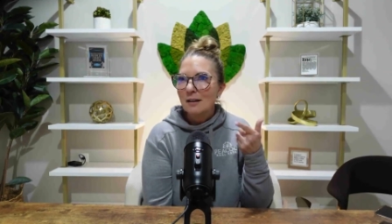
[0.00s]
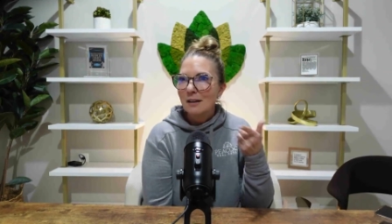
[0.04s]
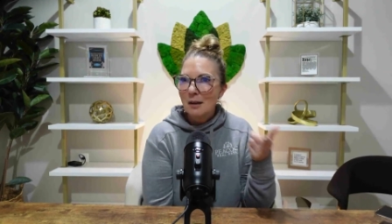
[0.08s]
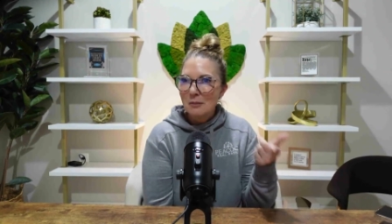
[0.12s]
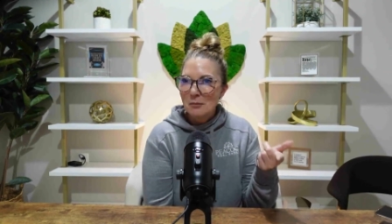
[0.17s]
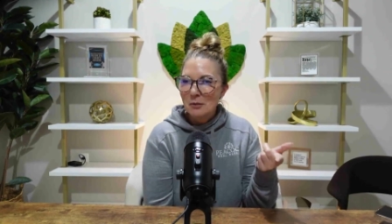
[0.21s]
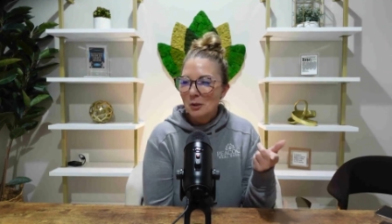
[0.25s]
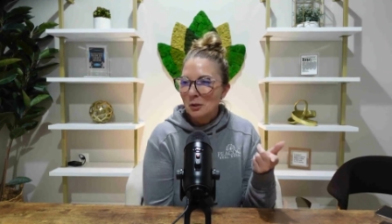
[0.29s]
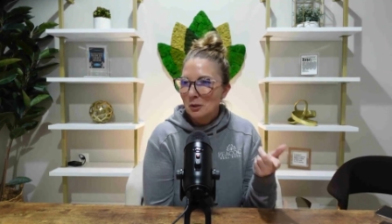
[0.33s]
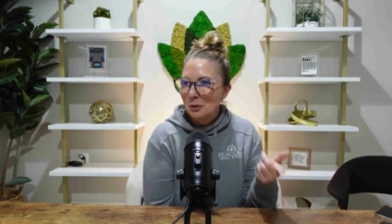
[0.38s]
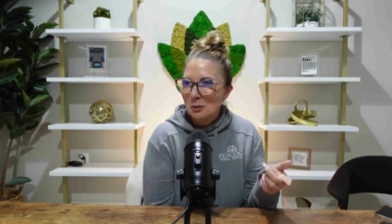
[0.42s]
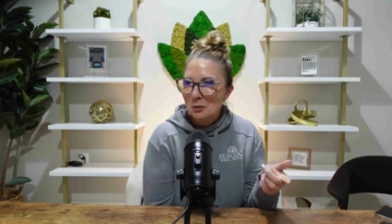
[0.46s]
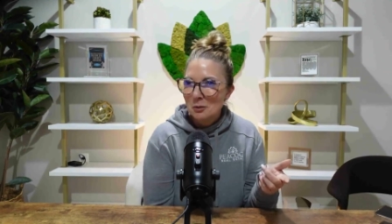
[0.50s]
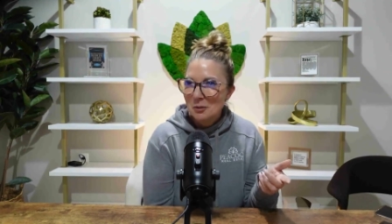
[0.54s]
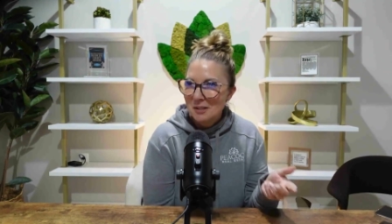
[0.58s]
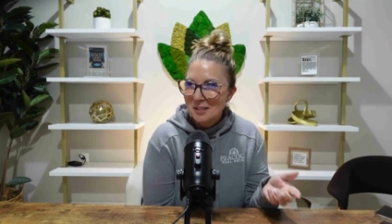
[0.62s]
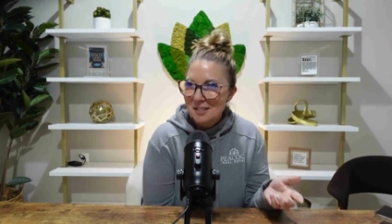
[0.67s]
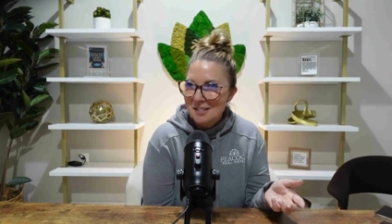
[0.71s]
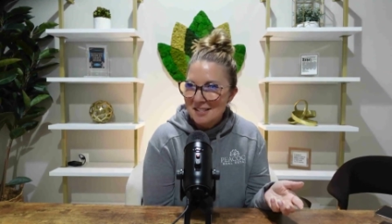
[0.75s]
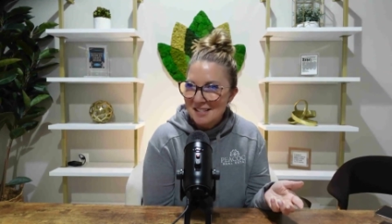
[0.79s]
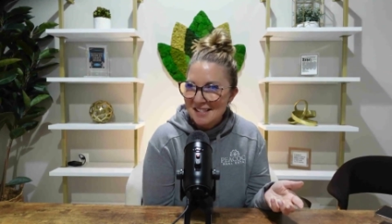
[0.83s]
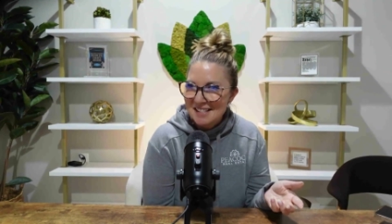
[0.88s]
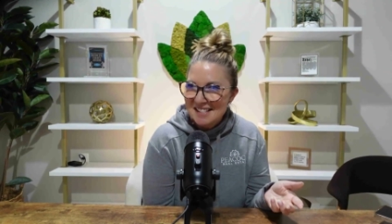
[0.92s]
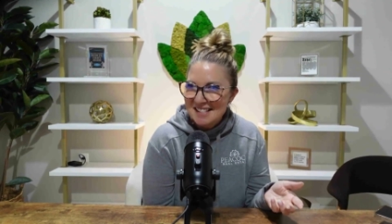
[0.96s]
I'm going to do
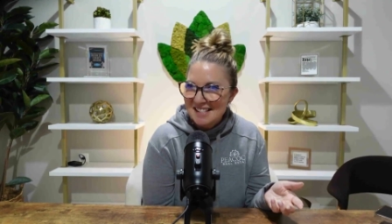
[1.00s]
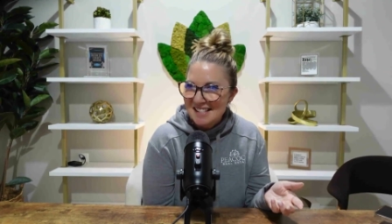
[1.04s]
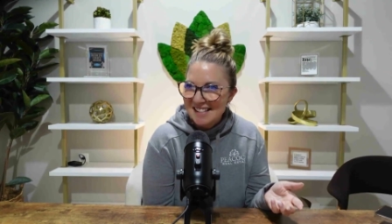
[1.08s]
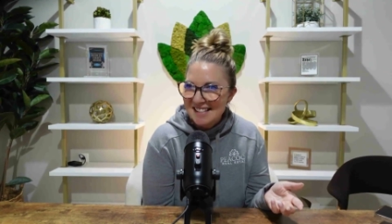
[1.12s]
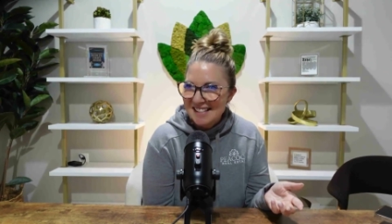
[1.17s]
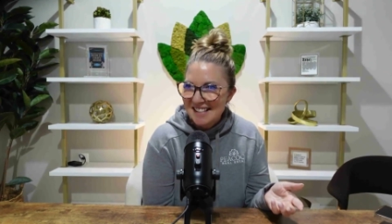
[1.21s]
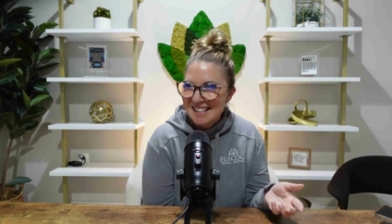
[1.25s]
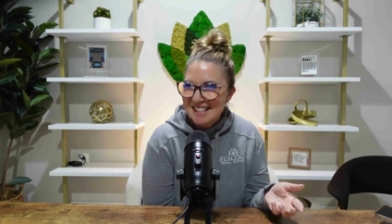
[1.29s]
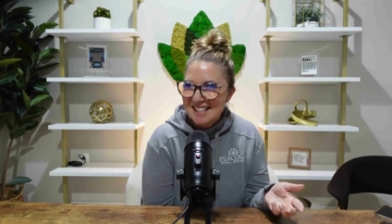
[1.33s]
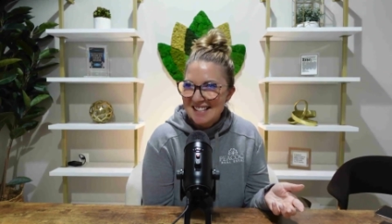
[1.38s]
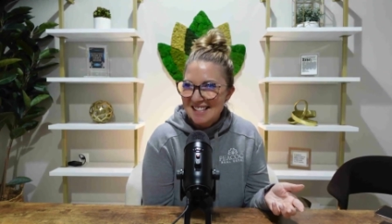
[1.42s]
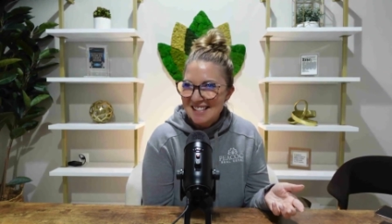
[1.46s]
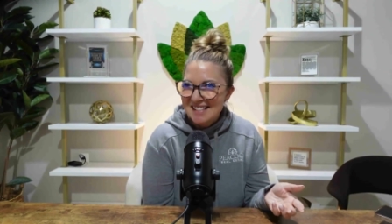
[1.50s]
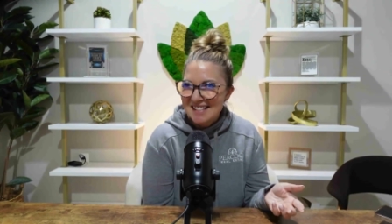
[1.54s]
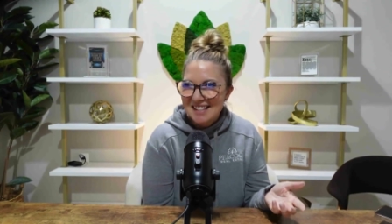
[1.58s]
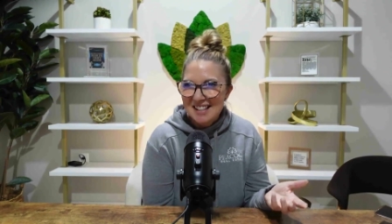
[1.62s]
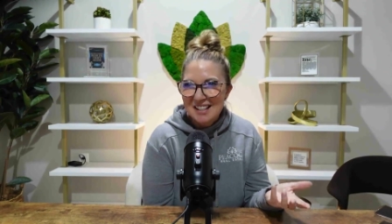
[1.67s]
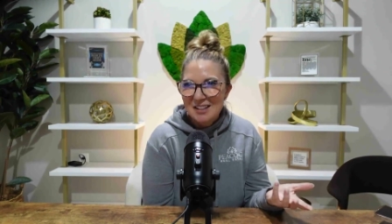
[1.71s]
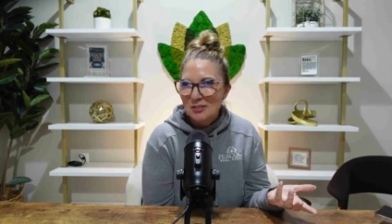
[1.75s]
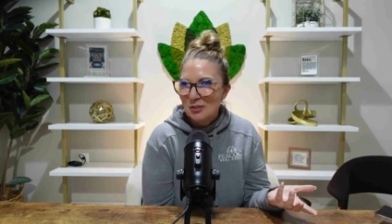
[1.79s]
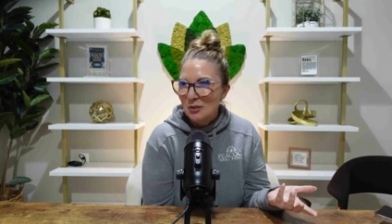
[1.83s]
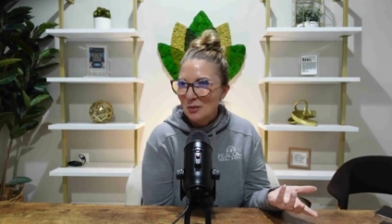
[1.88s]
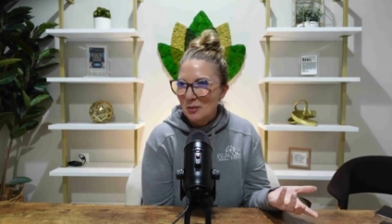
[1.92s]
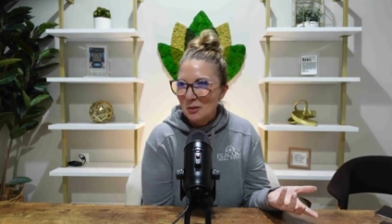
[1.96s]
this, this, and this,
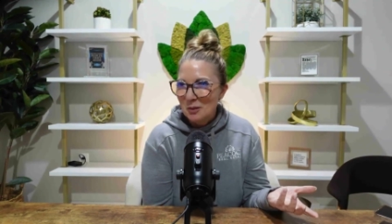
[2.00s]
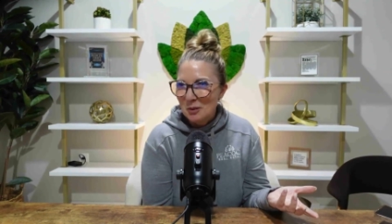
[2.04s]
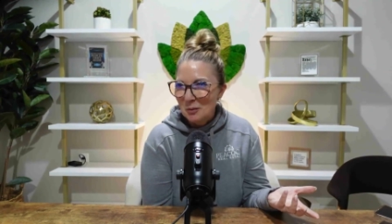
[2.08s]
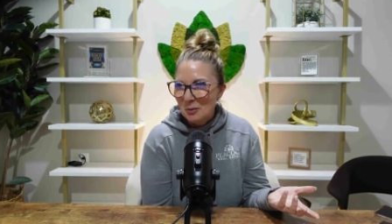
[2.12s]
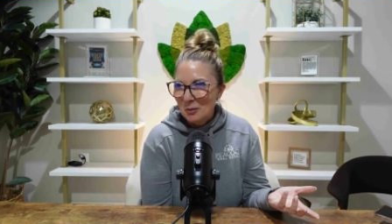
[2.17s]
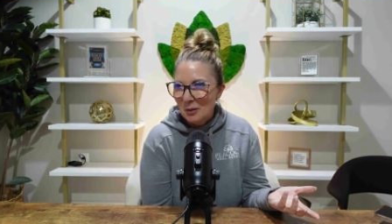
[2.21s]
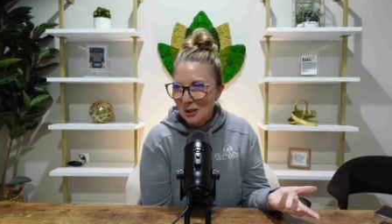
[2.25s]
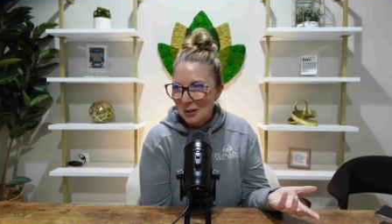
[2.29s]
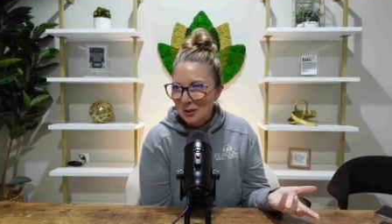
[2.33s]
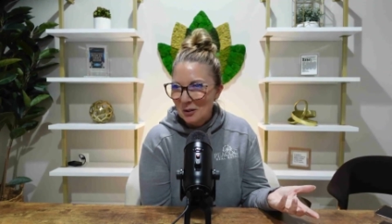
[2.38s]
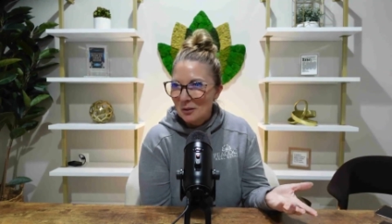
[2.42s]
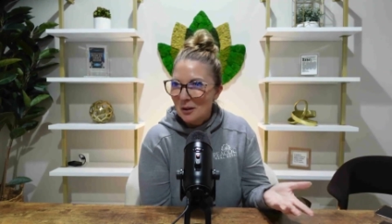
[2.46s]
even with a brand new